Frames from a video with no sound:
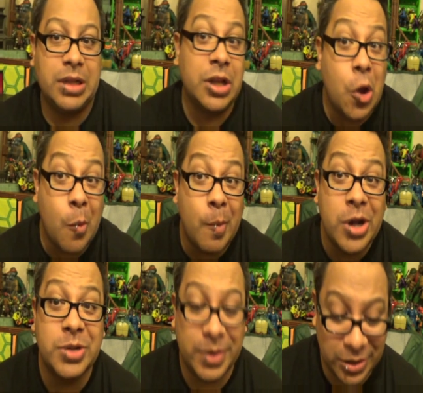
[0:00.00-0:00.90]
doesn't know
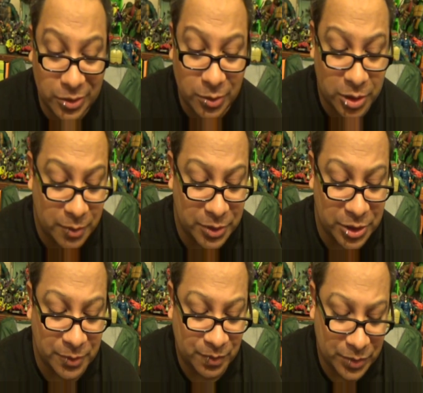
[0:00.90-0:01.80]
much about his own
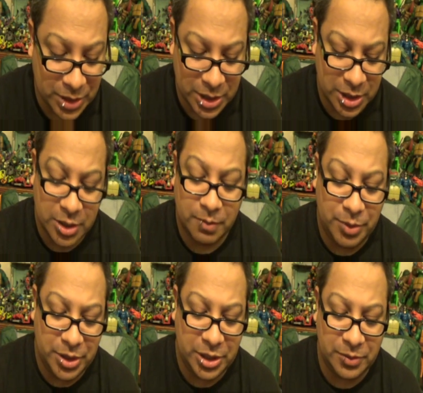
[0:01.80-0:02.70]
company.
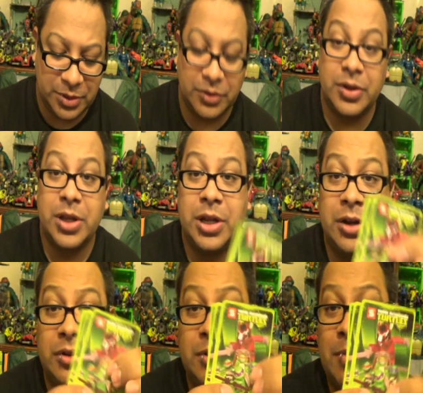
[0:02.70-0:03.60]
But anyways,
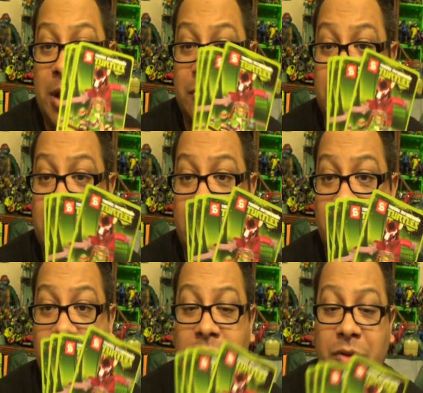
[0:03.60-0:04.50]
here's the back of the
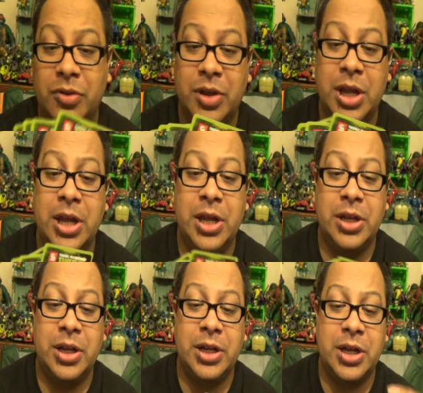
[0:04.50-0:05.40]
cards,
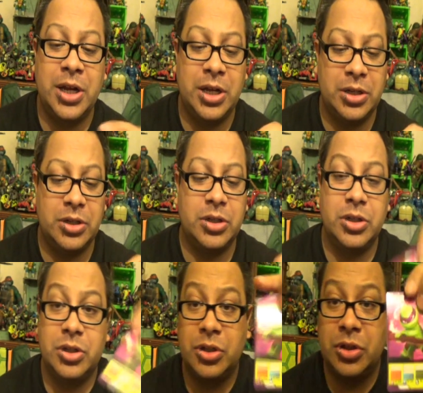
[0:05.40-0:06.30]
and I got
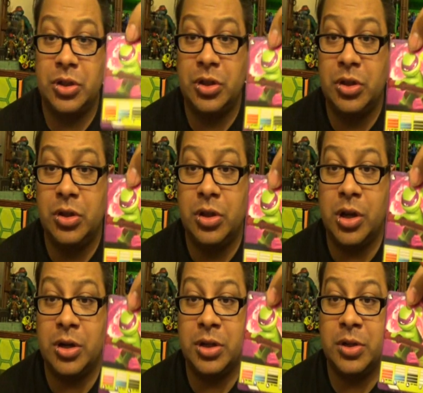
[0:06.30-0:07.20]

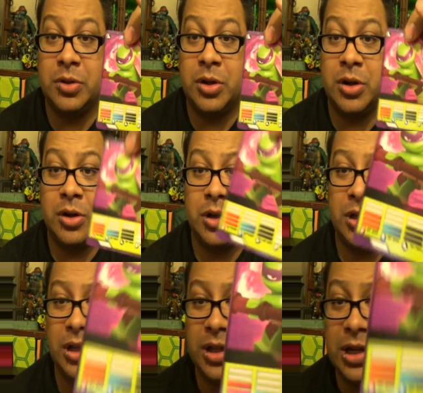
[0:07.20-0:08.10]
Donatello card, and